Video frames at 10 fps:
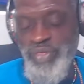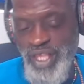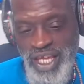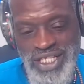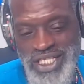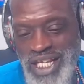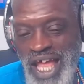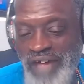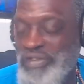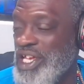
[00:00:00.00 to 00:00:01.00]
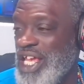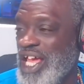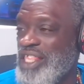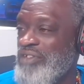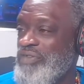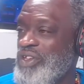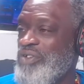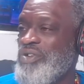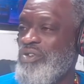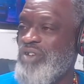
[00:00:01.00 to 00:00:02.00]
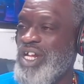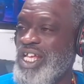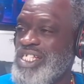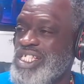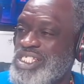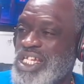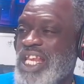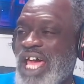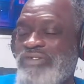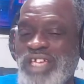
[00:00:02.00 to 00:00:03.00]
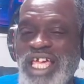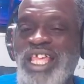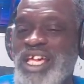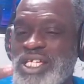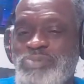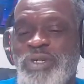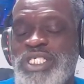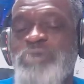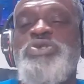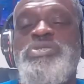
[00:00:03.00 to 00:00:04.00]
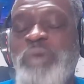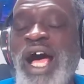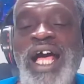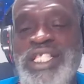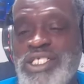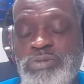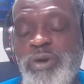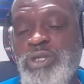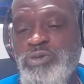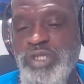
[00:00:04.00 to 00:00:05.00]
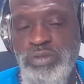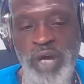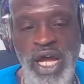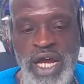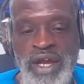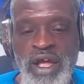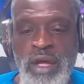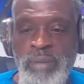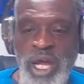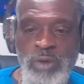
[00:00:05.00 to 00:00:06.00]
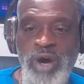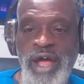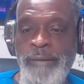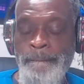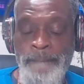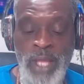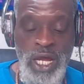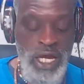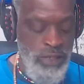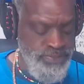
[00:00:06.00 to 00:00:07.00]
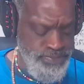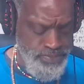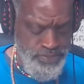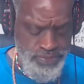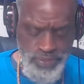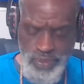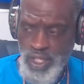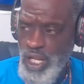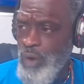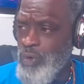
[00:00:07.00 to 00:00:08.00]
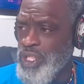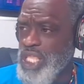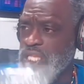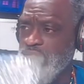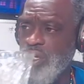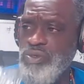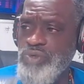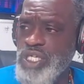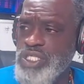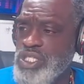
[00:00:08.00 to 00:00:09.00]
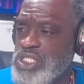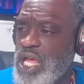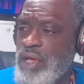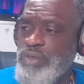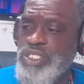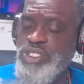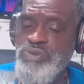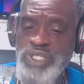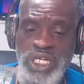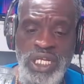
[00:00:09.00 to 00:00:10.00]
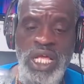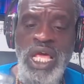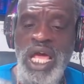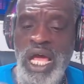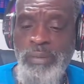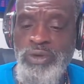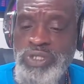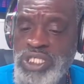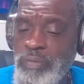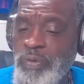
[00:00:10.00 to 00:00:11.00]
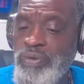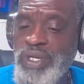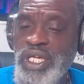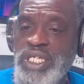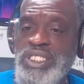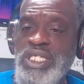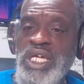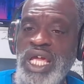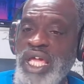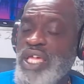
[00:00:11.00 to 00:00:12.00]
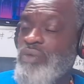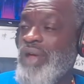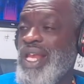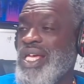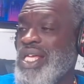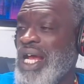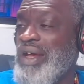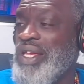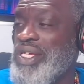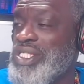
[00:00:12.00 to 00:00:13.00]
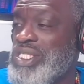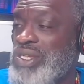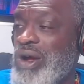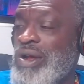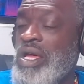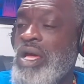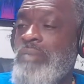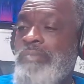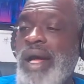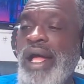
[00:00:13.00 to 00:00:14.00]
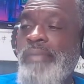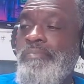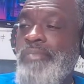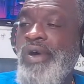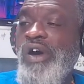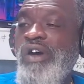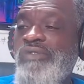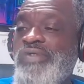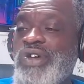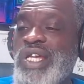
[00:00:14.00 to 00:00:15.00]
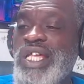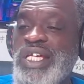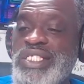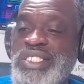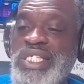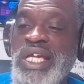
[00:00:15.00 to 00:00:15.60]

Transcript: Get your life together. If you don't know what it is, get your life together. It's a response. You're supposed to respond. But anyway, um, I want to thank those of you that took time to tune in. I'm gonna sip on this and get ready to get out here and start my marvelous